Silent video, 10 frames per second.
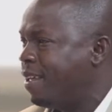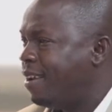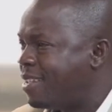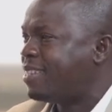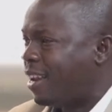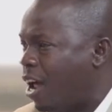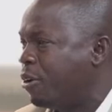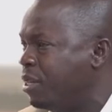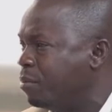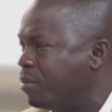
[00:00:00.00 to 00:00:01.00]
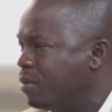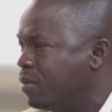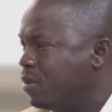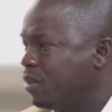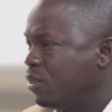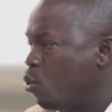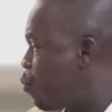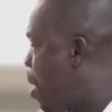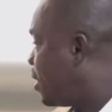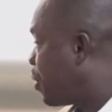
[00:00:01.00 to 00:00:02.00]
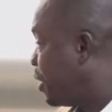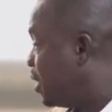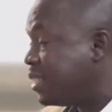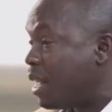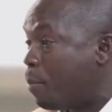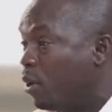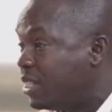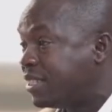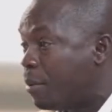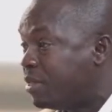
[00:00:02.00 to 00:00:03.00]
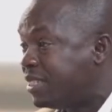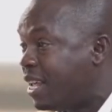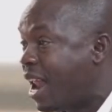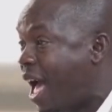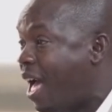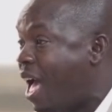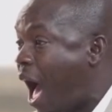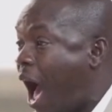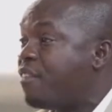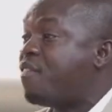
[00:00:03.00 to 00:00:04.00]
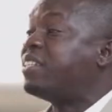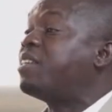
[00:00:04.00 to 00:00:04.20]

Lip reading: Let's allow him. Okay, security system, police systems is here now. Advance